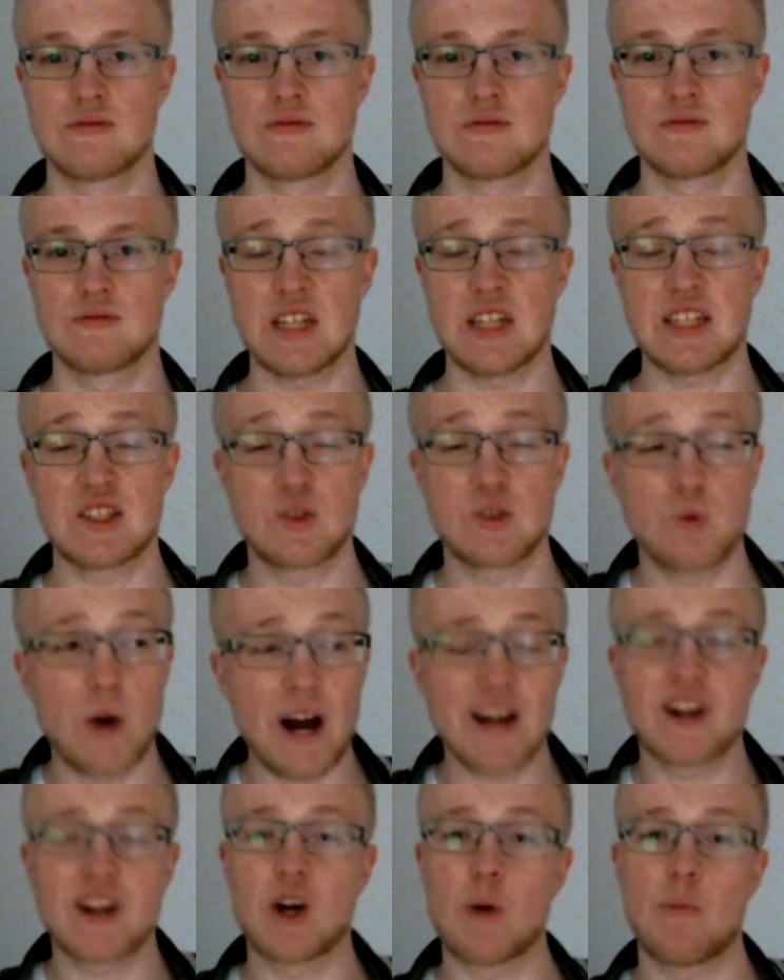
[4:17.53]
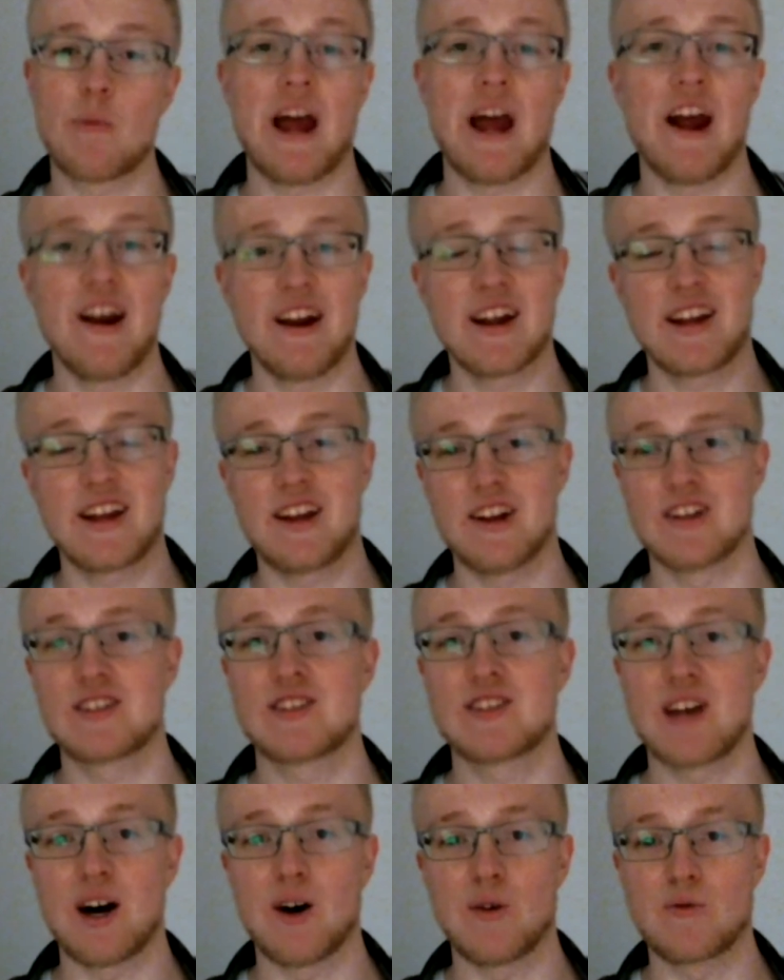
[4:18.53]
That's why comparing
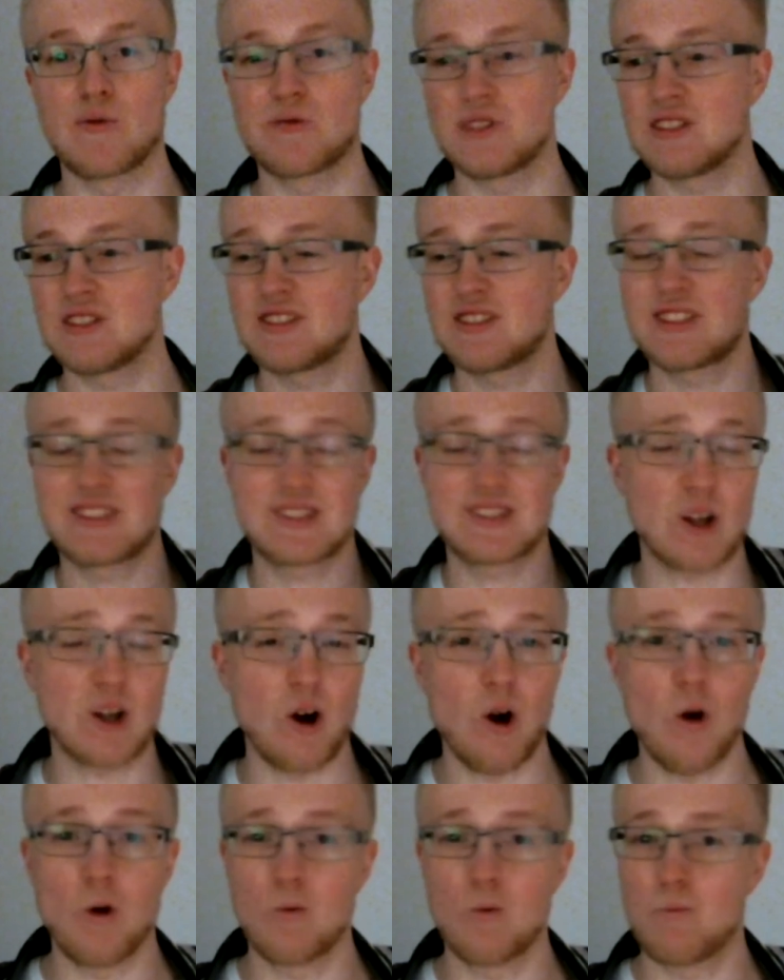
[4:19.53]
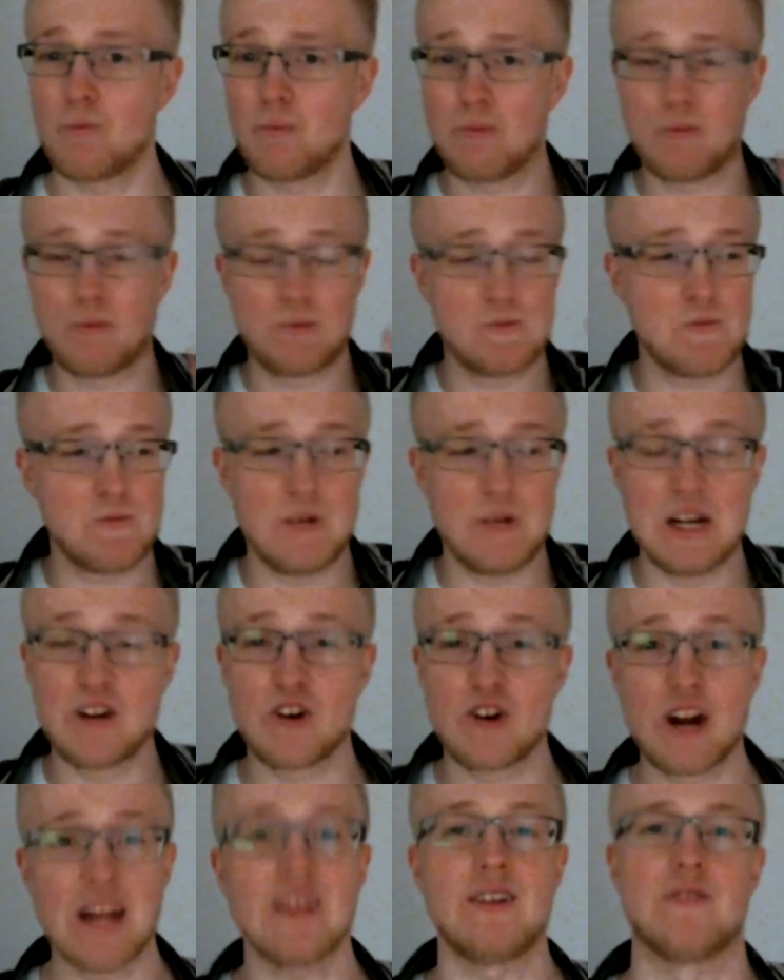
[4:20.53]
yourself is so
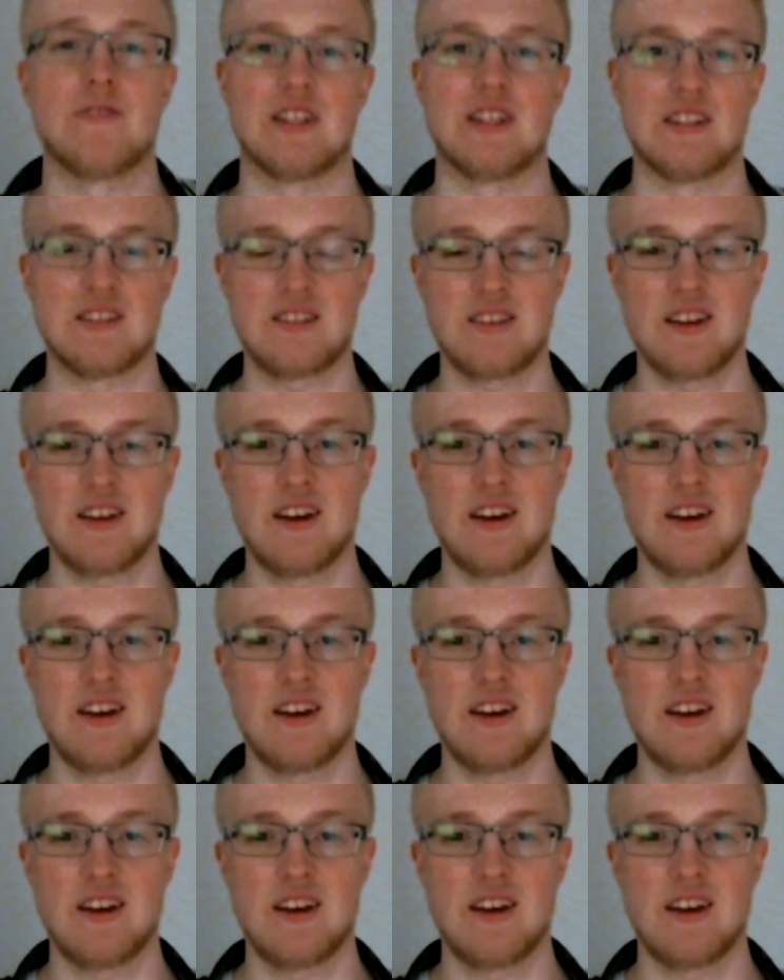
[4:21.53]
irrelevant.